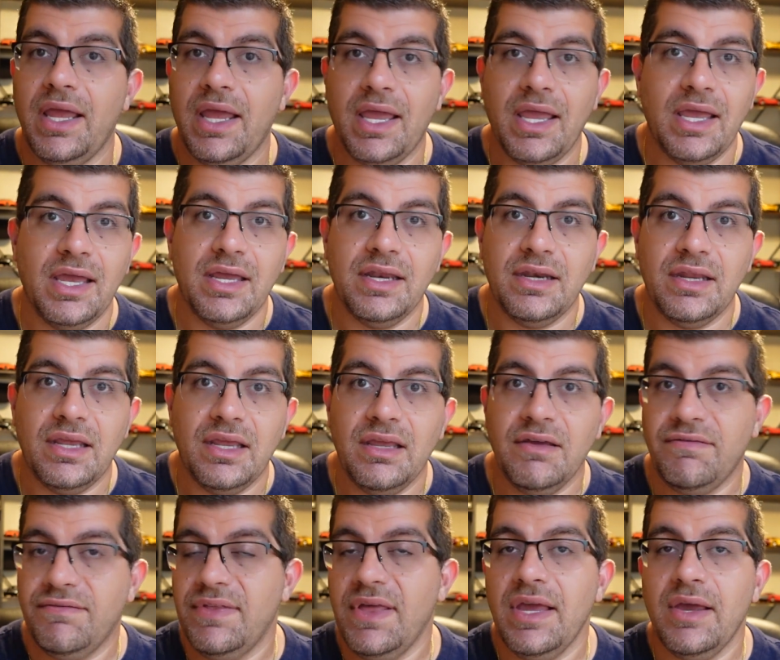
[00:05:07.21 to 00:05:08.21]
And
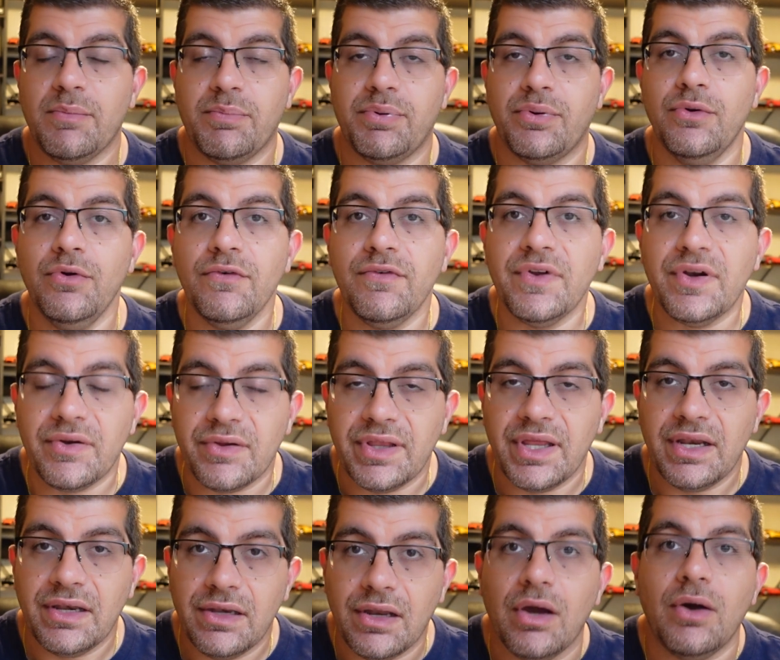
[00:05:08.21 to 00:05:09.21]
if they approve it or
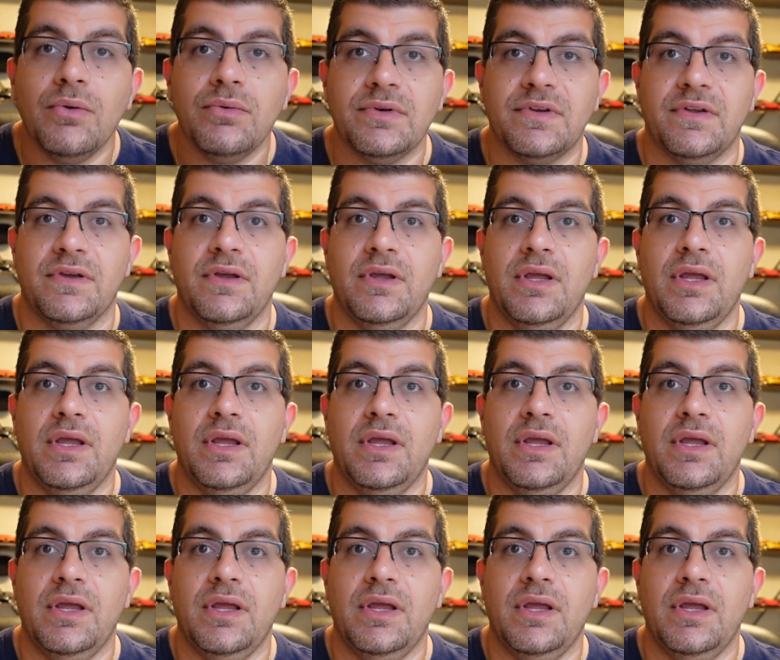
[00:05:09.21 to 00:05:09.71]
they don't,